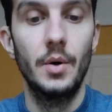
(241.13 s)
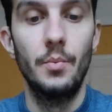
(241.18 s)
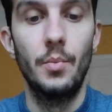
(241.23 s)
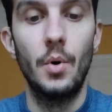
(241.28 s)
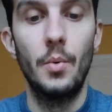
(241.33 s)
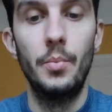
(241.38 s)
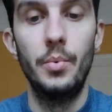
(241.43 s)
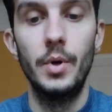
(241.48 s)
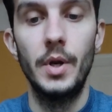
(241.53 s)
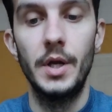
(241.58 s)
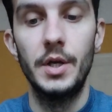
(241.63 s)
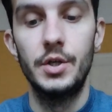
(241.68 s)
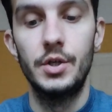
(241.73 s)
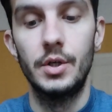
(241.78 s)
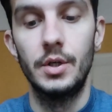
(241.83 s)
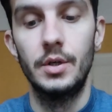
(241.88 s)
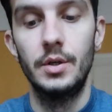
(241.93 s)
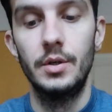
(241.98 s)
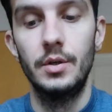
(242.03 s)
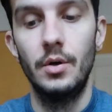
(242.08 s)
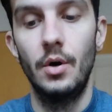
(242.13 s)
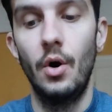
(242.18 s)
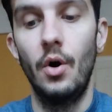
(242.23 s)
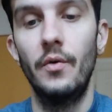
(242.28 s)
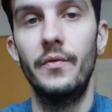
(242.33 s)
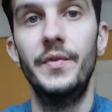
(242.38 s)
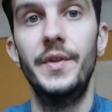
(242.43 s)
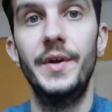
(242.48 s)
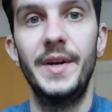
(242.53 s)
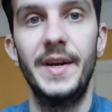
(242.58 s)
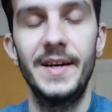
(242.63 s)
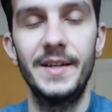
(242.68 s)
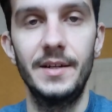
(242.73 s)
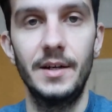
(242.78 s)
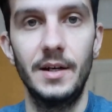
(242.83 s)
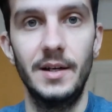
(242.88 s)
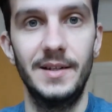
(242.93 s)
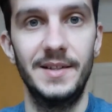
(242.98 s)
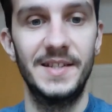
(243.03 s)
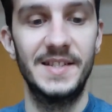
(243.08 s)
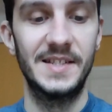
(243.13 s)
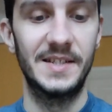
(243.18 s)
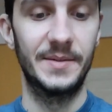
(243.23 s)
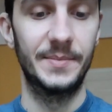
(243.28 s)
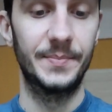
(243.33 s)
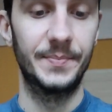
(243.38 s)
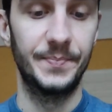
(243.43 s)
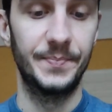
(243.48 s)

population of the Netherlands.